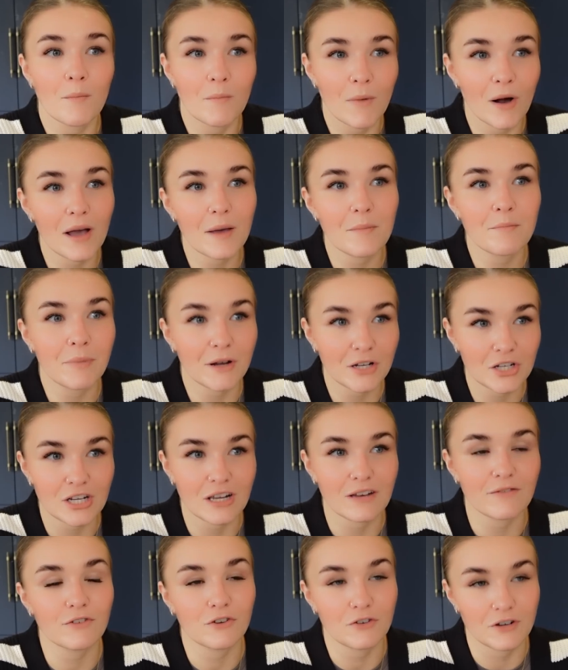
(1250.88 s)
My
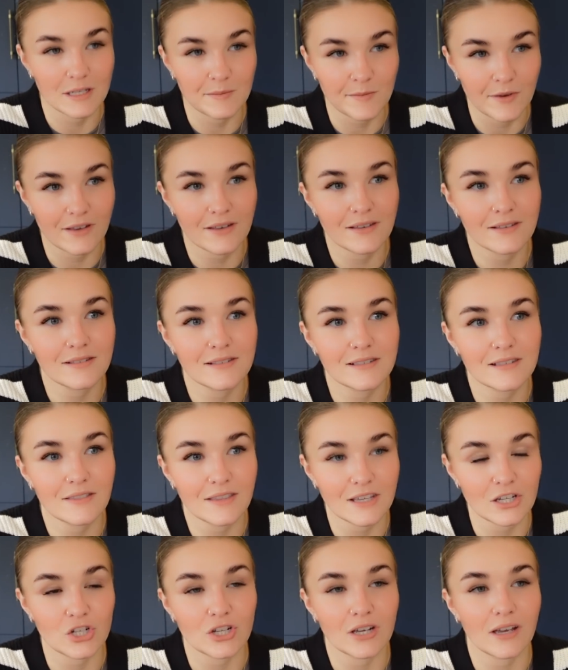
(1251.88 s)
budget for Christmas
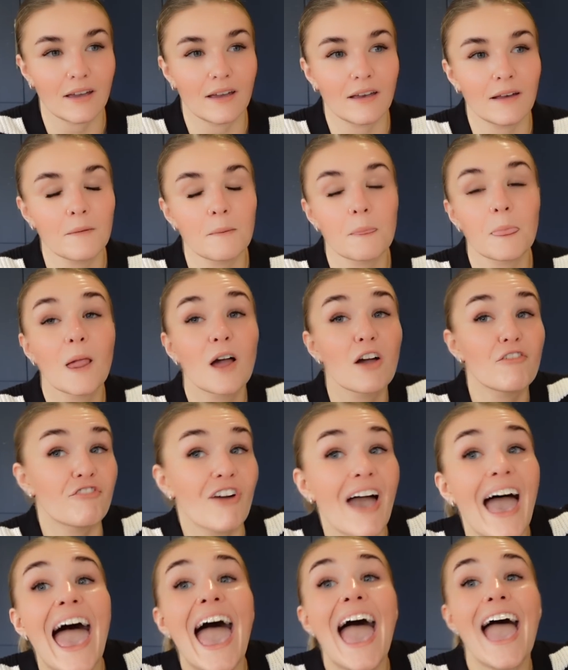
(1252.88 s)
this year,
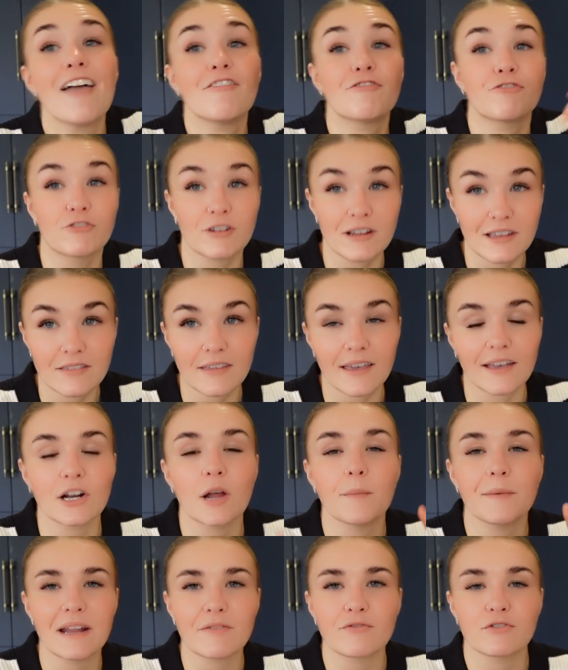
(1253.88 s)
for everything, and
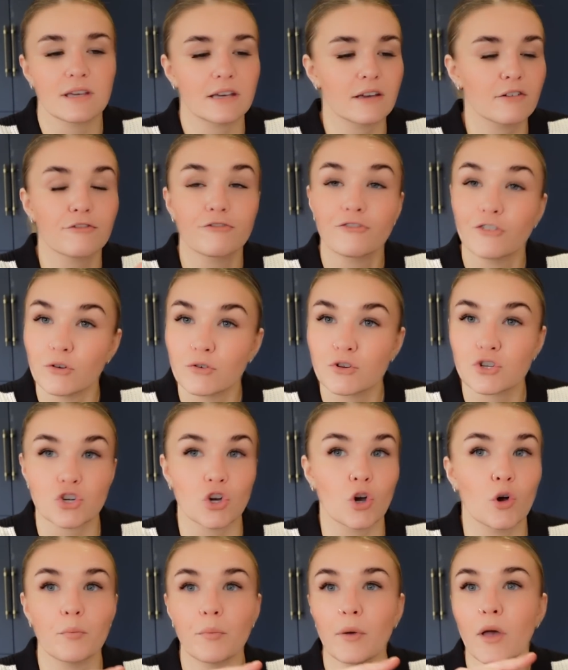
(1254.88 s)
I mean everything, food
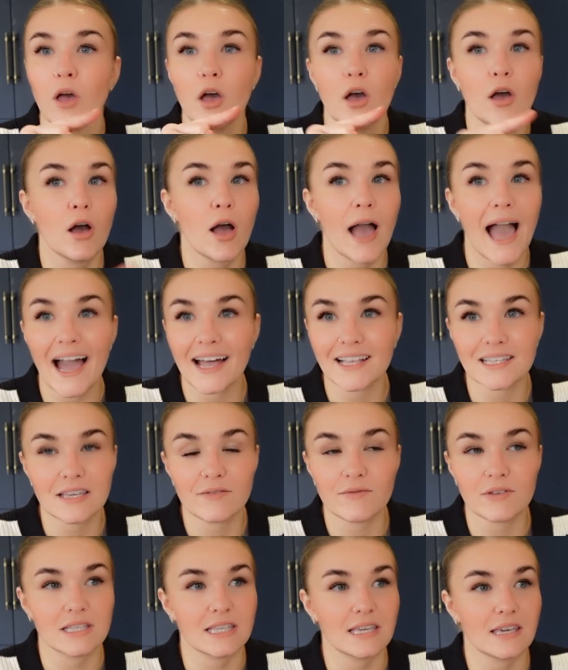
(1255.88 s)
shop,
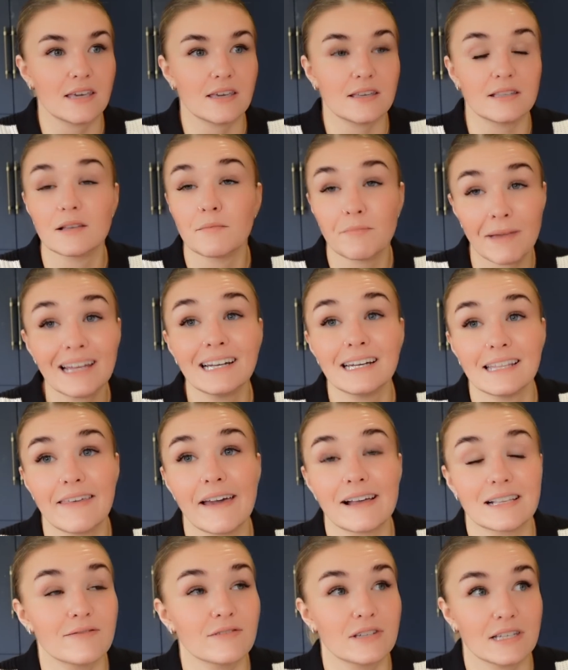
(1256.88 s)
activities, mainly the
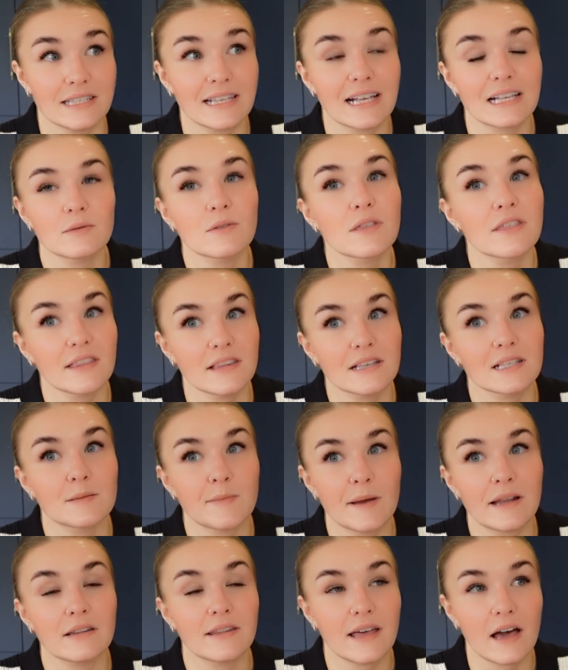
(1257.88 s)
activities, that's the thing
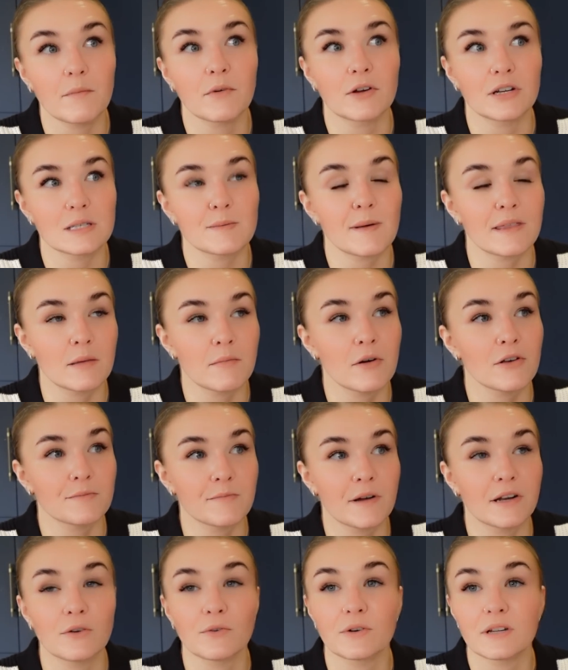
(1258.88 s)
that I'm going to spend the most
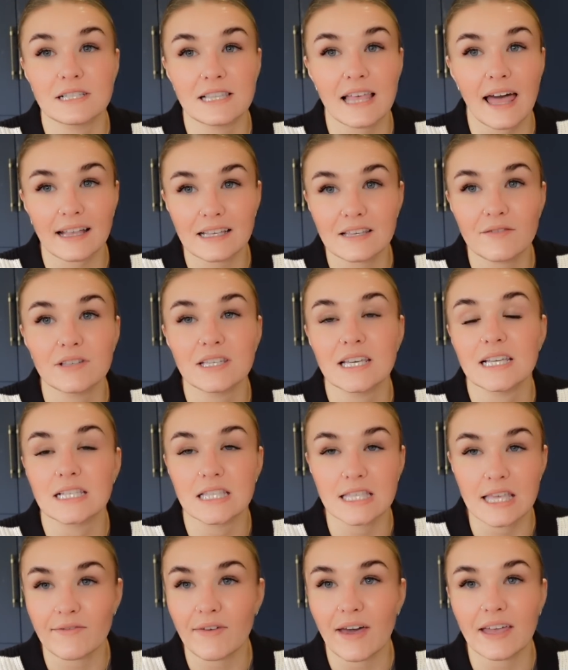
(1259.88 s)
money on, is the activities
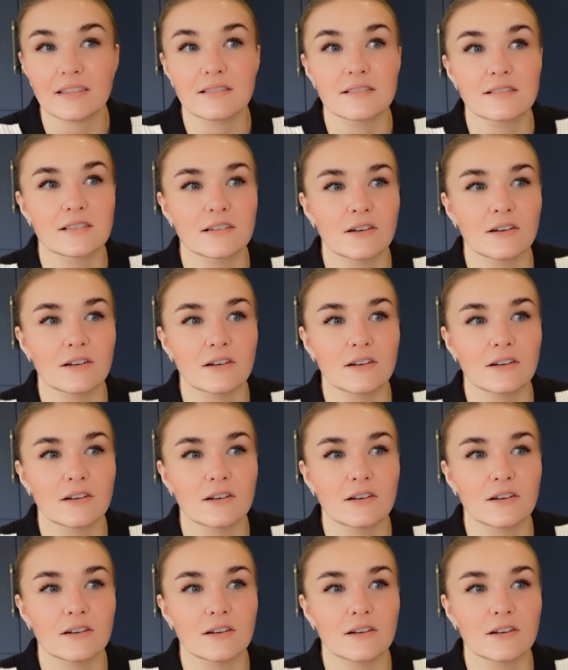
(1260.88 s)
and the events